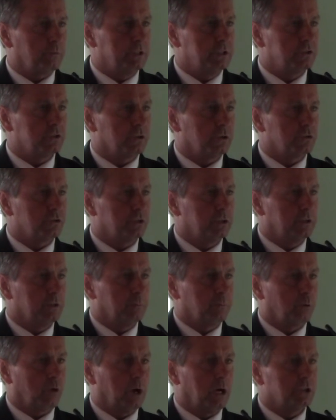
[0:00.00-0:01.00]
researching the
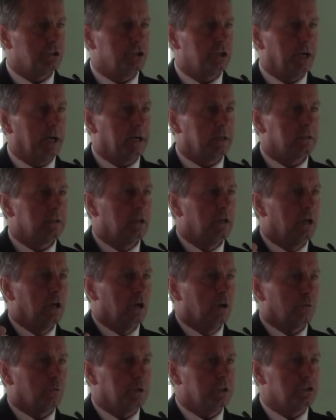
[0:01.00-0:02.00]
project,
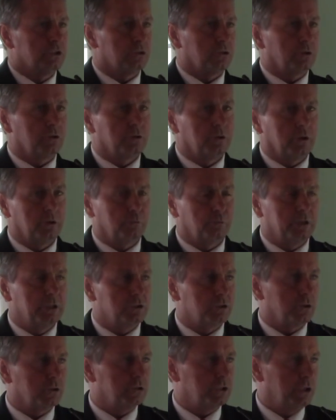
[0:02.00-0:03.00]

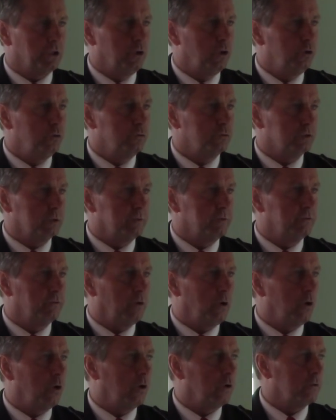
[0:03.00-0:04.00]
researching who's
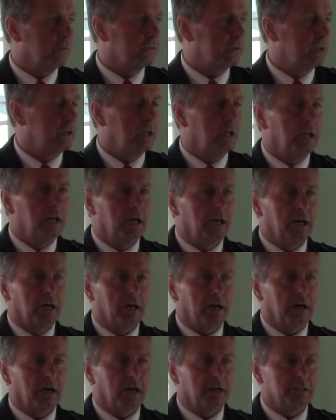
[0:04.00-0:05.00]
involved,
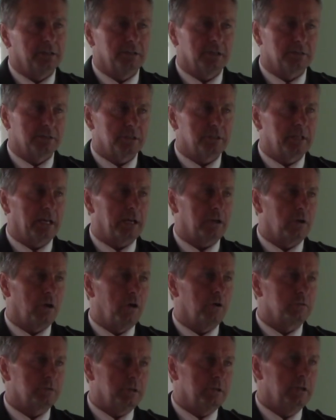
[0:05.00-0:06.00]
it doesn't take
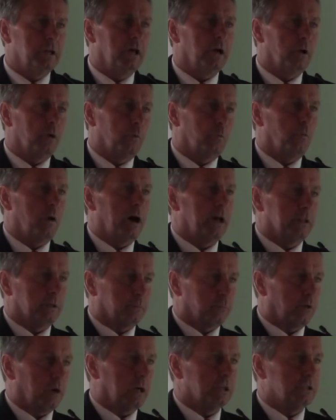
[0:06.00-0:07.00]
long to know why
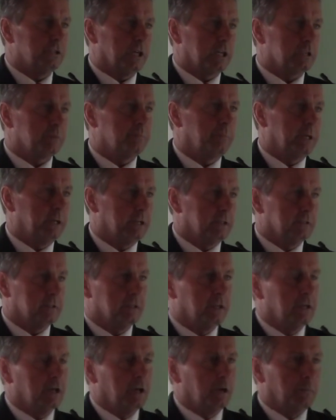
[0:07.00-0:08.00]
the project's being
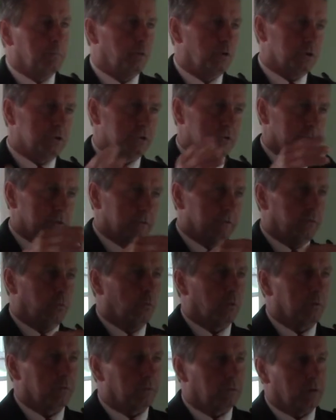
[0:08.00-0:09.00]
pushed to the
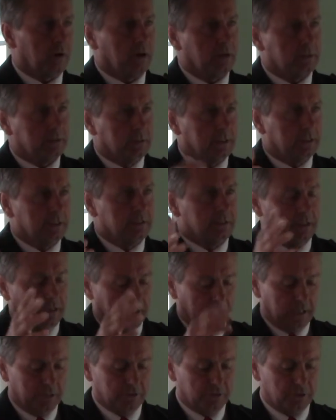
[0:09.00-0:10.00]
forefront
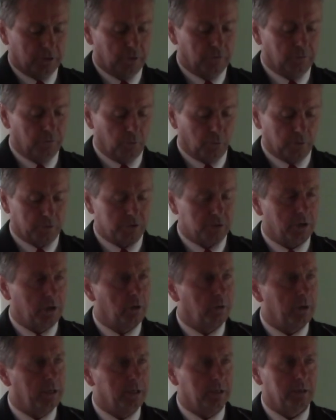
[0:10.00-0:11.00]
and so forth.
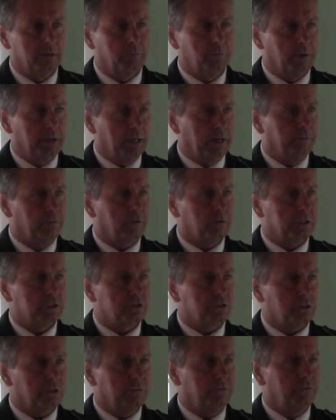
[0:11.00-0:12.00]
So, and whenever
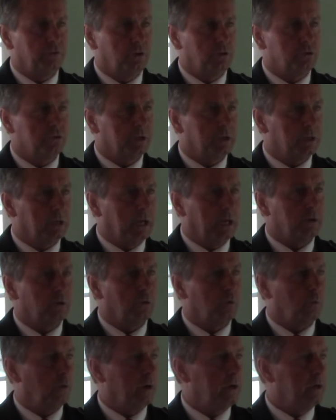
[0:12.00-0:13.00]
it's confusing and I
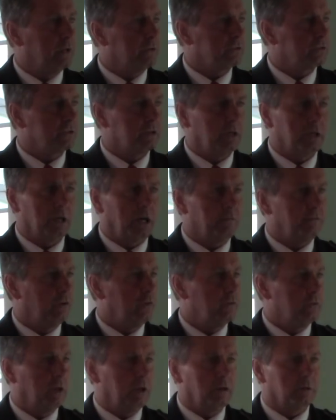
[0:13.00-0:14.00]
don't quite understand, I
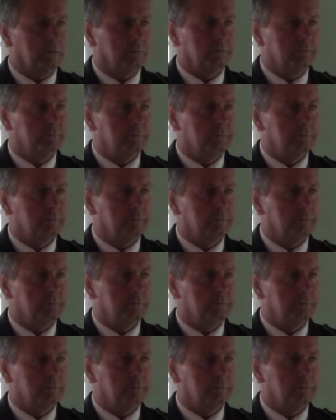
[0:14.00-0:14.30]
vote no.